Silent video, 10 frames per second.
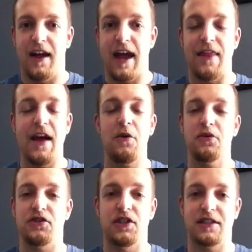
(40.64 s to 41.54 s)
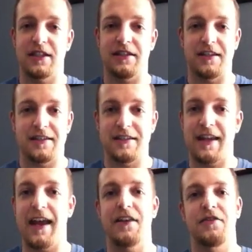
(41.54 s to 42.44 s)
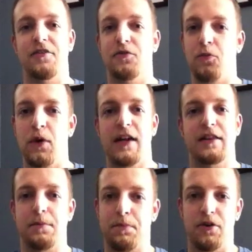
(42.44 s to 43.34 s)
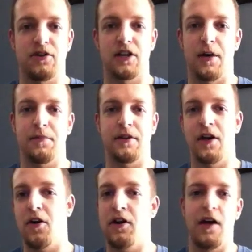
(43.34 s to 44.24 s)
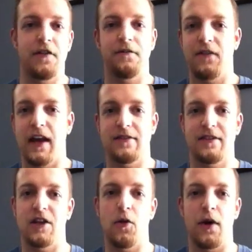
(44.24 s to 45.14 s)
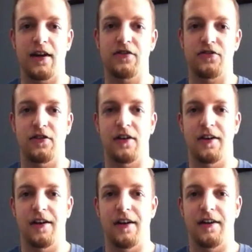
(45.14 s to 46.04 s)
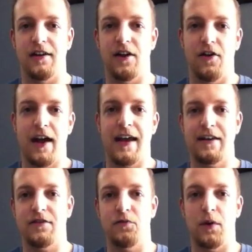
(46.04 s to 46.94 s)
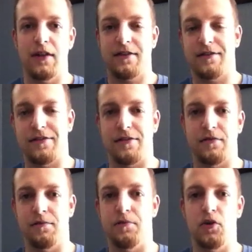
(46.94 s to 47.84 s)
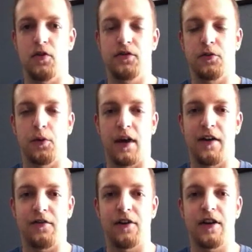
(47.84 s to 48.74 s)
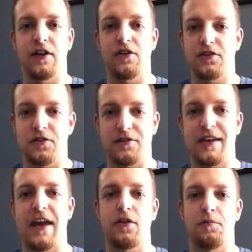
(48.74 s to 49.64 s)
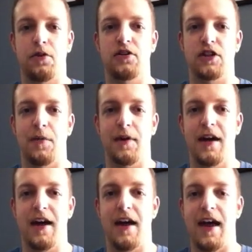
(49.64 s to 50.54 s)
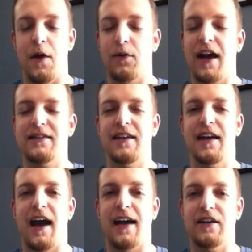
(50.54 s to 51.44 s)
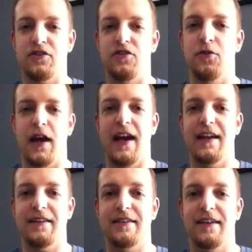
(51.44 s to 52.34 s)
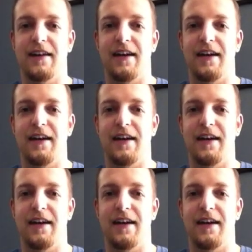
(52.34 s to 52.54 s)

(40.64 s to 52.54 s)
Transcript: And that was just at the standard width push-up, nothing fancy, no extra, hand width moves or whatever, just your standard push-up. And when I say I could do 8,